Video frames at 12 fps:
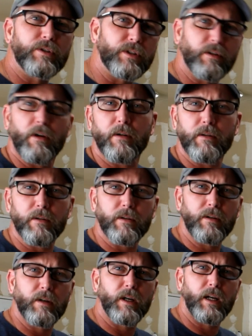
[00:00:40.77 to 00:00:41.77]

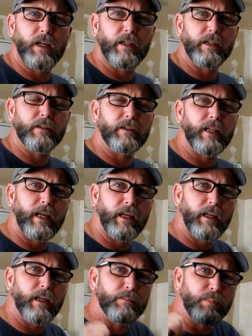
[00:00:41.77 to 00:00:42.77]
starter the other
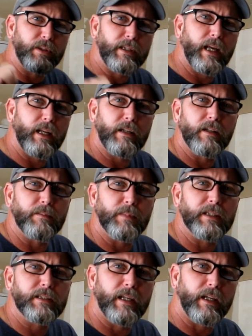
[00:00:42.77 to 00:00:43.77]
day and put that into the
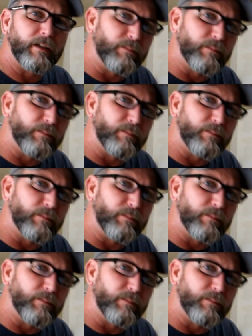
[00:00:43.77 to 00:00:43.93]
Mustang,